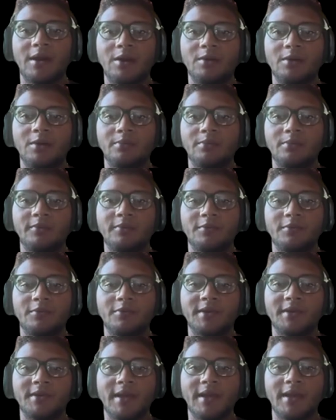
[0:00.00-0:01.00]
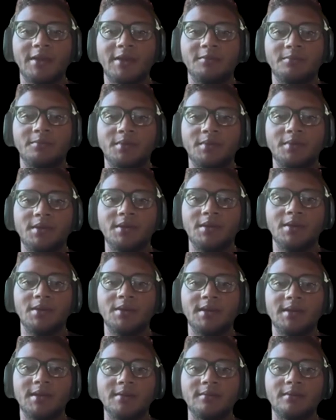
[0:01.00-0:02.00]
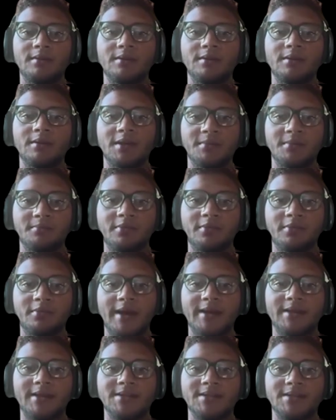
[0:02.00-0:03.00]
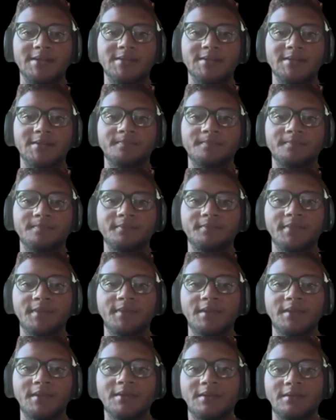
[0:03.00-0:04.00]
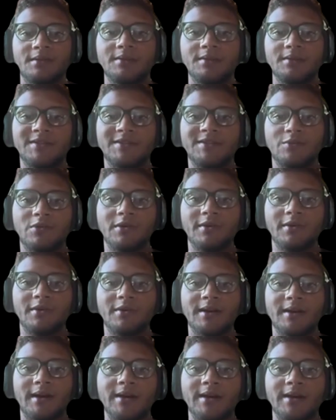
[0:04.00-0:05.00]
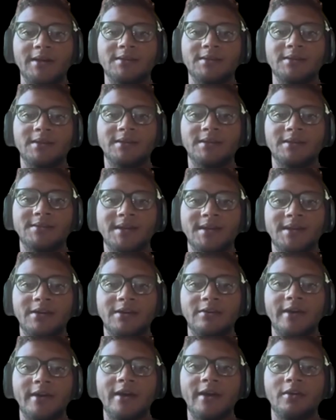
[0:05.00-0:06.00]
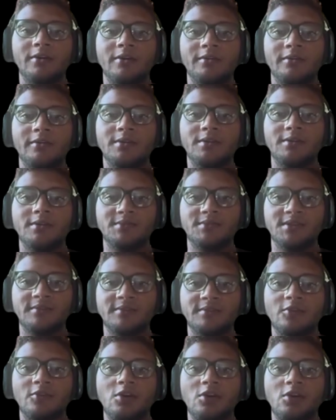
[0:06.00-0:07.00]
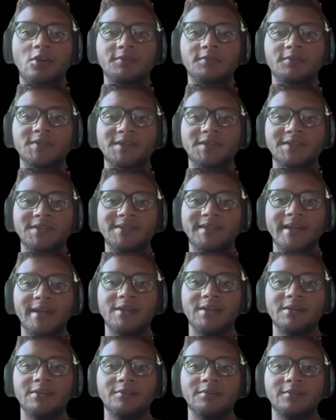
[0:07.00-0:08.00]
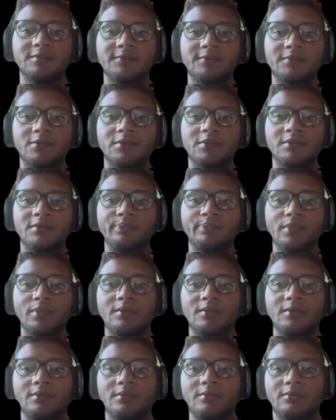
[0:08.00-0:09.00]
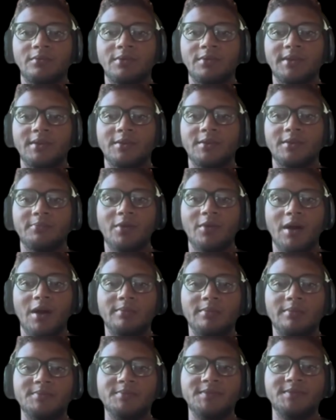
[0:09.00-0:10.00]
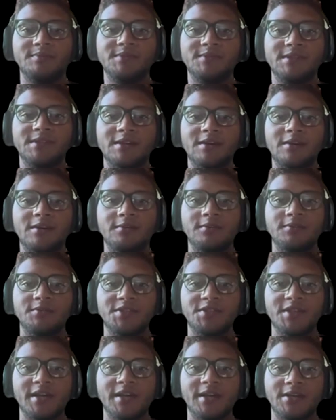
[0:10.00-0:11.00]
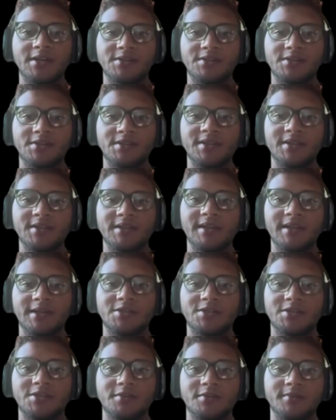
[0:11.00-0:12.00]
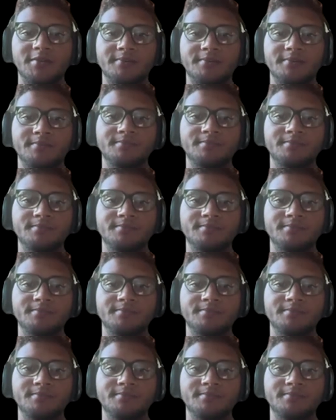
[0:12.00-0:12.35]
outperformed KMP in practice. This work highlights how algorithms evolve to stay useful when the problems themselves change in nature.